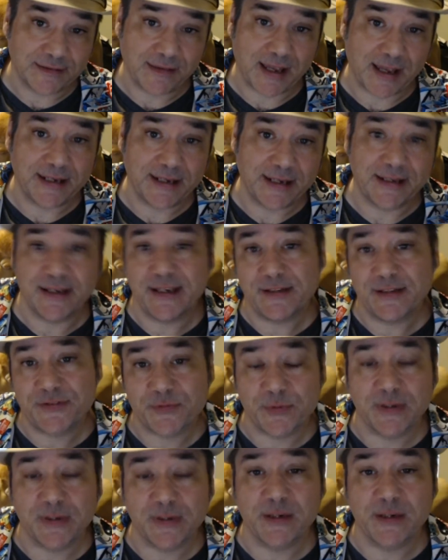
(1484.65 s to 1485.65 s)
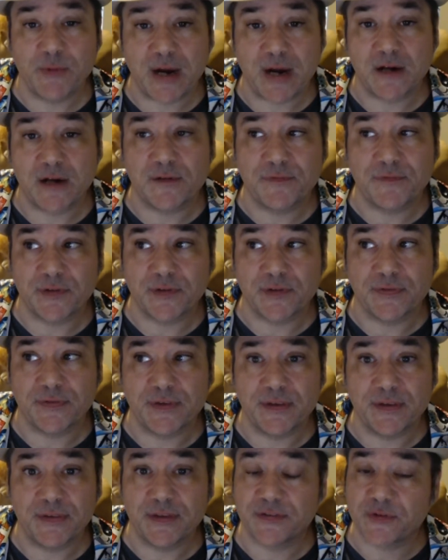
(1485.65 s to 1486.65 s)
Like, it's really rare for
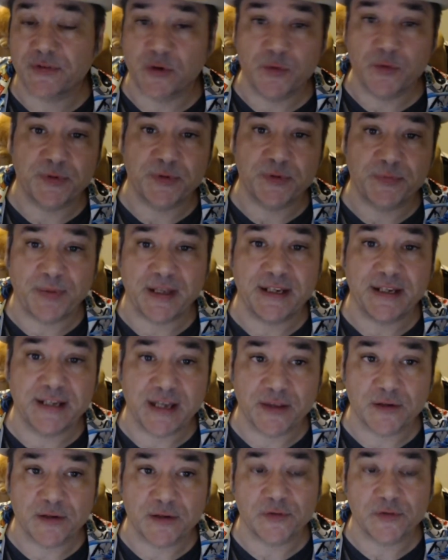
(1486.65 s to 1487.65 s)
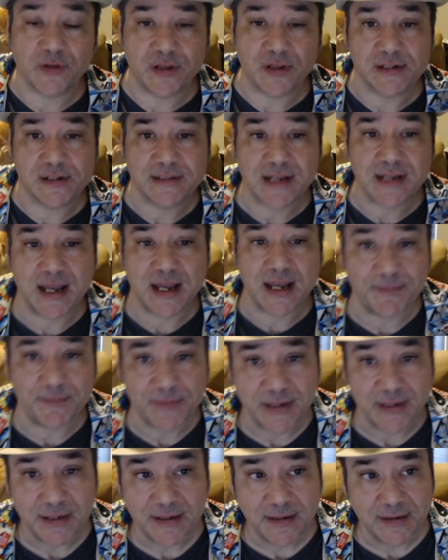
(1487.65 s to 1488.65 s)
this group has played together for a long time
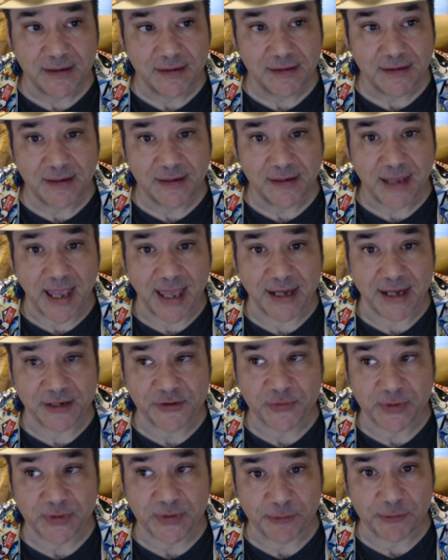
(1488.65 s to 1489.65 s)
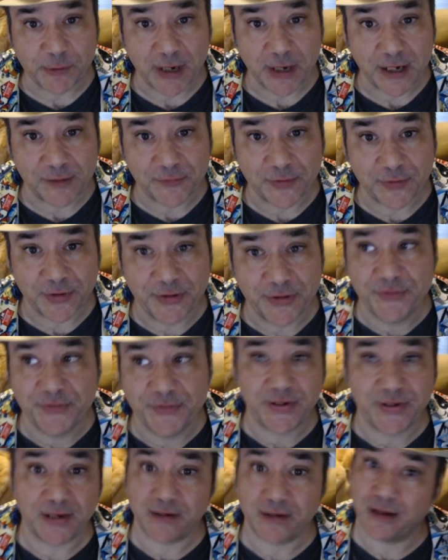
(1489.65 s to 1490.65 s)
And it's really rare for you to
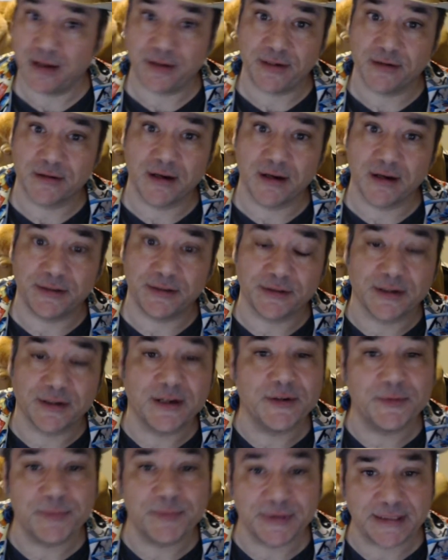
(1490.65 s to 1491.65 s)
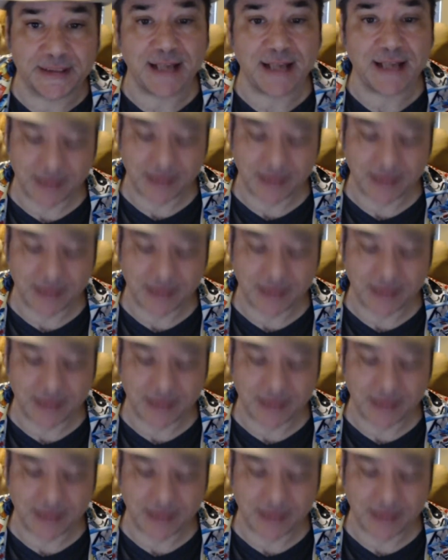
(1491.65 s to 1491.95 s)
say, no, you're on your own. But that